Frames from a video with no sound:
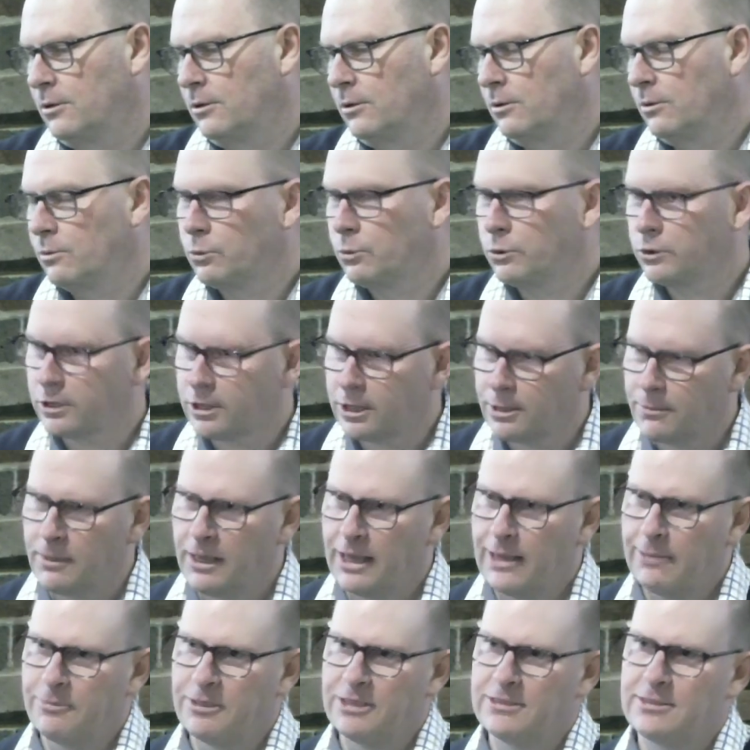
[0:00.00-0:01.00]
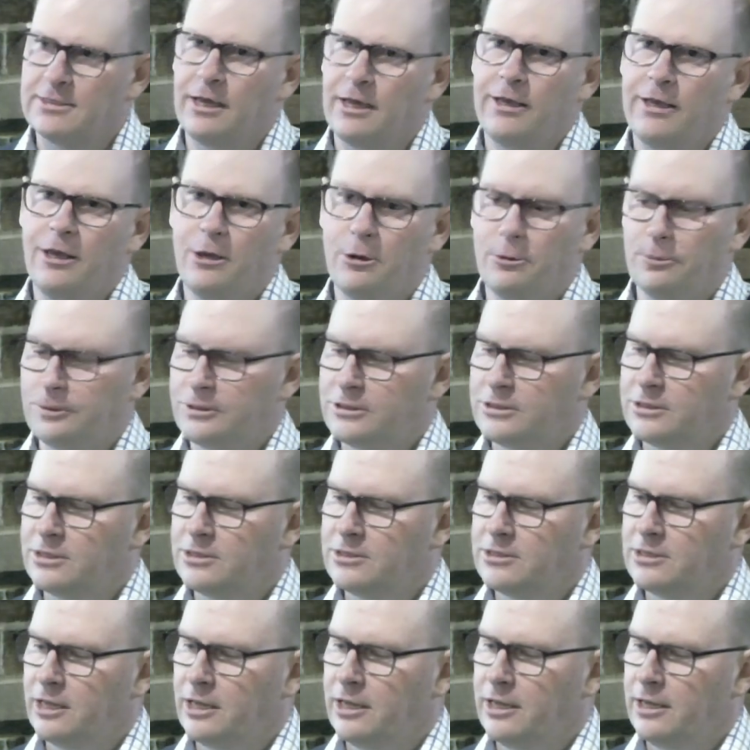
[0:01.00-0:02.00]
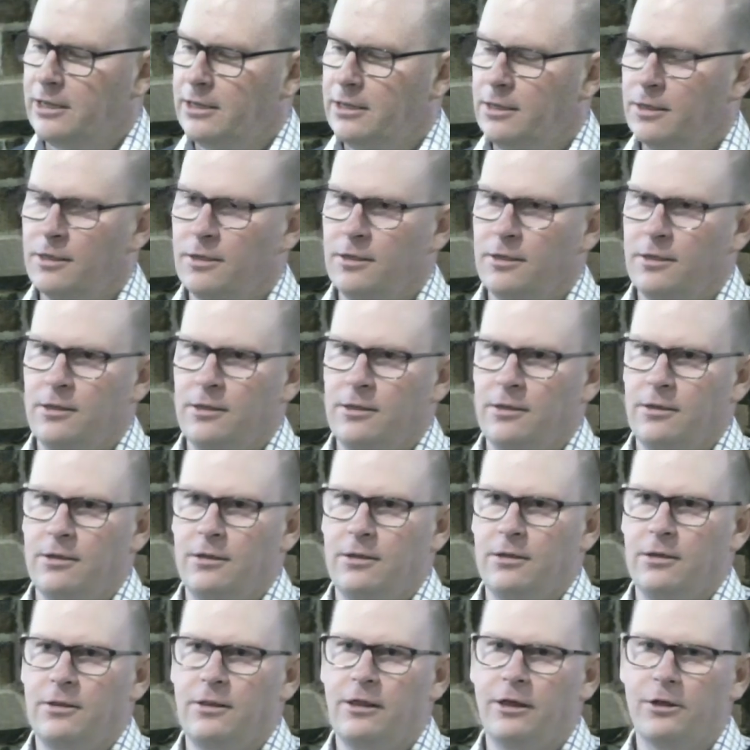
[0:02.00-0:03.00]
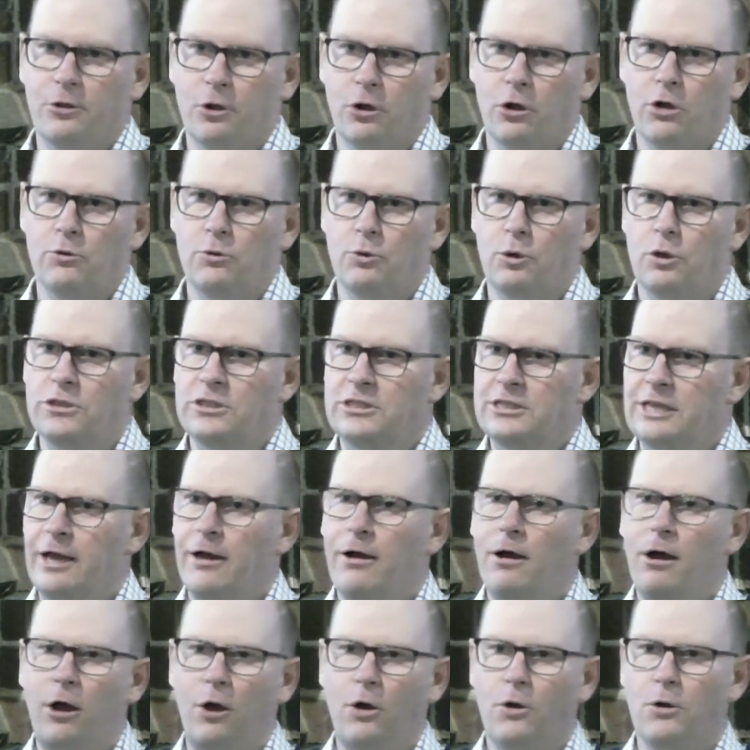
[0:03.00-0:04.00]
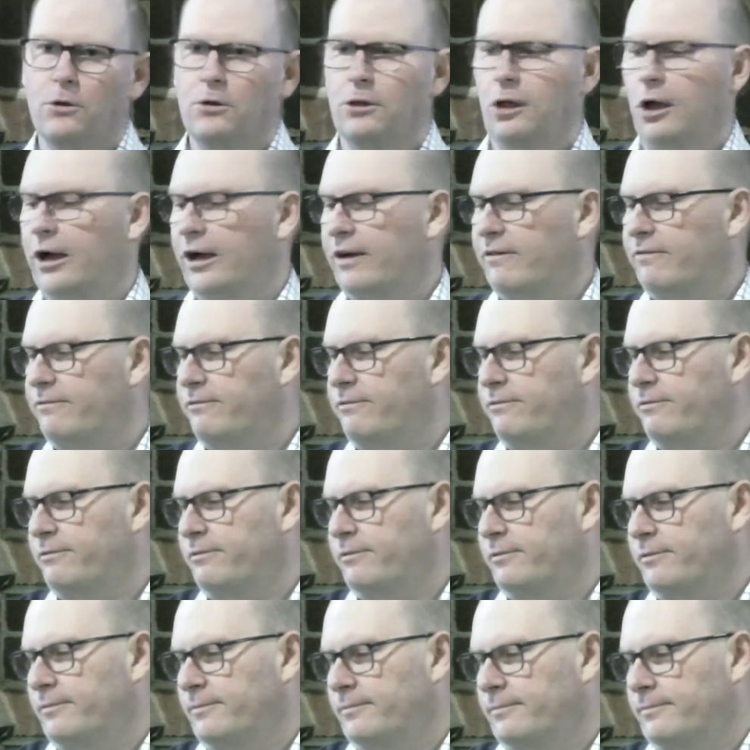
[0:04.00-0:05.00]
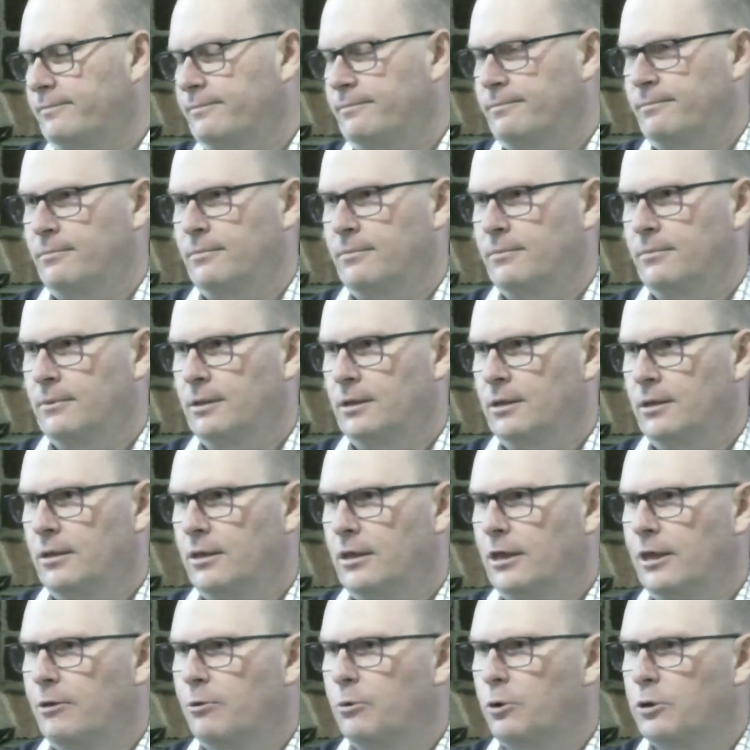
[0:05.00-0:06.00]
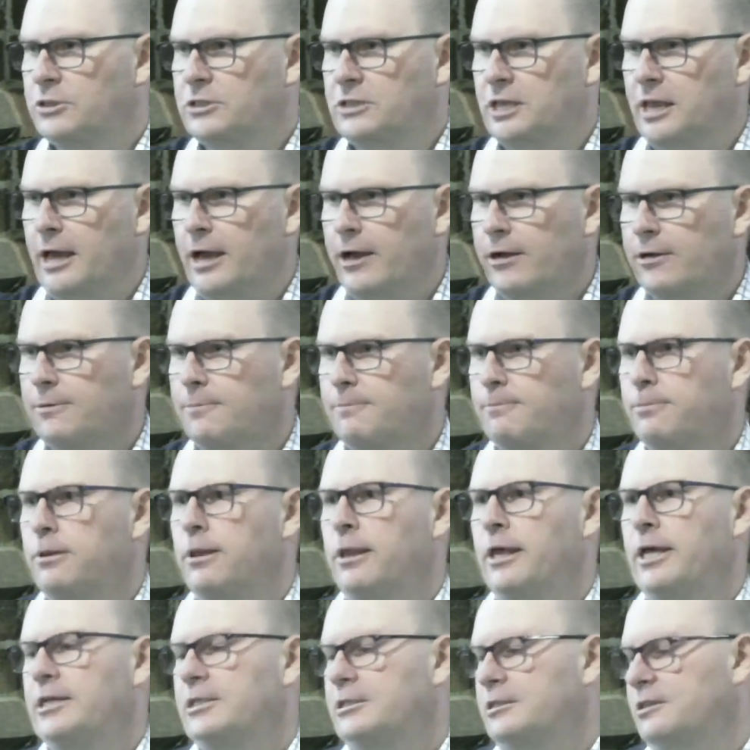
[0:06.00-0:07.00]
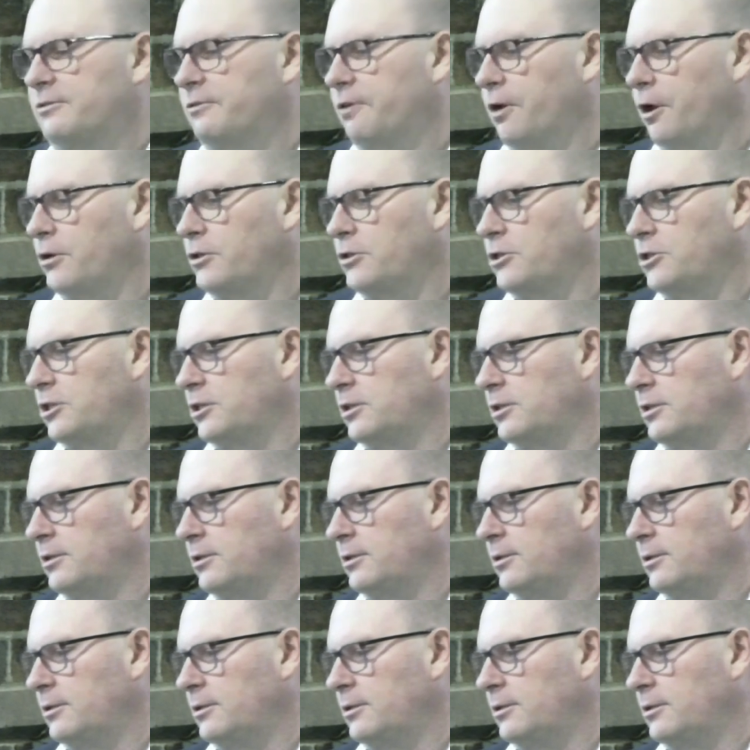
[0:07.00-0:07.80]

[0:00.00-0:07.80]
Well, the commandments, they help us to see that God wants our whole life. He wants our complete devotion.